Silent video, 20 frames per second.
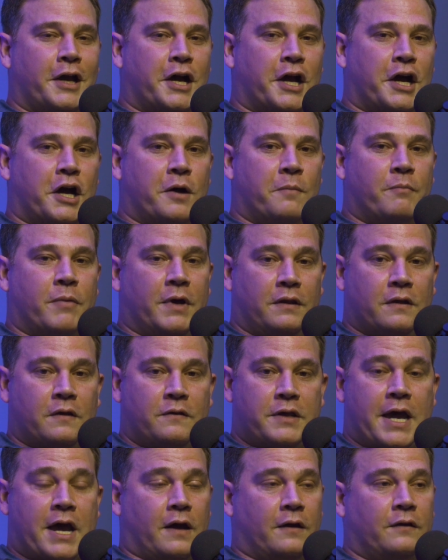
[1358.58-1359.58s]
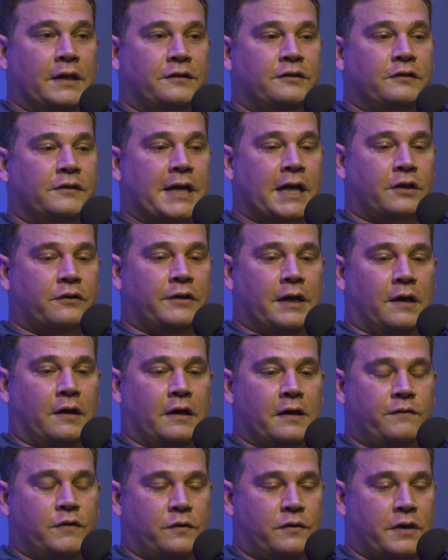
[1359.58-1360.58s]
But yeah, that's exactly it.
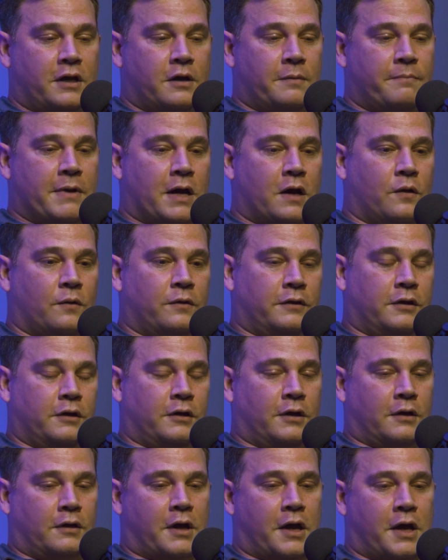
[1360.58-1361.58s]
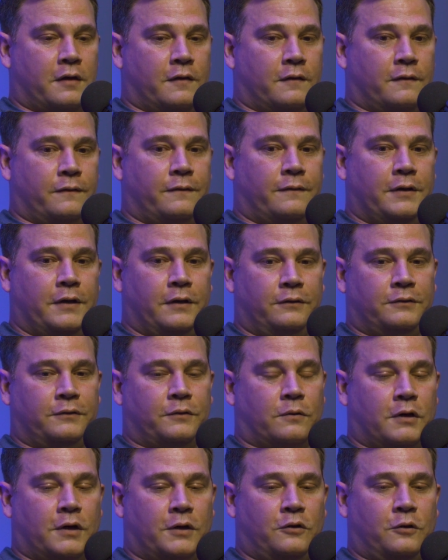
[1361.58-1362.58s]
If you think about the kind of
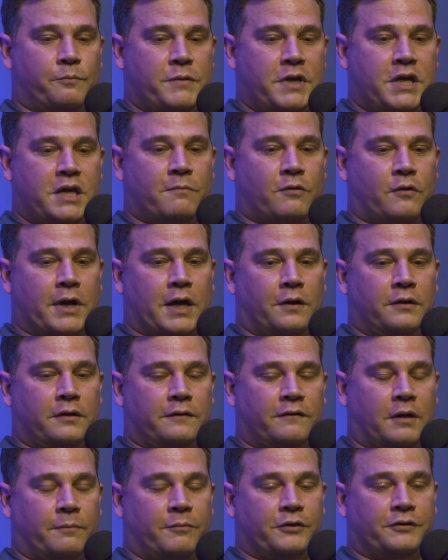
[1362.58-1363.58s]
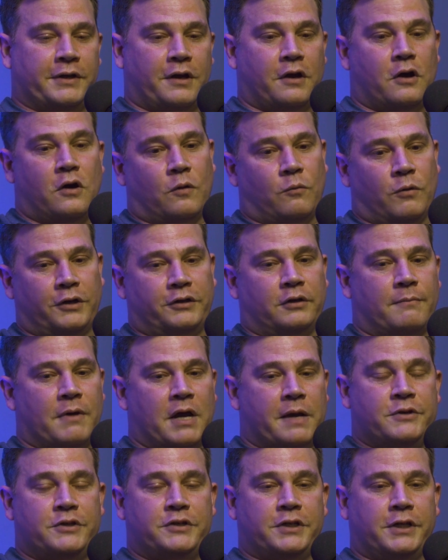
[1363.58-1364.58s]
historical meme around developers saying, "Oh, it works on
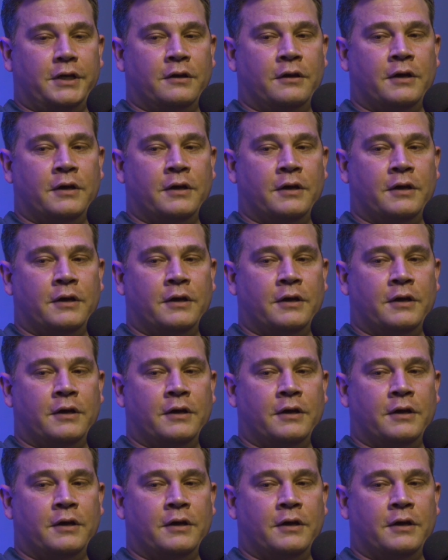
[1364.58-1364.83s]
my machine,"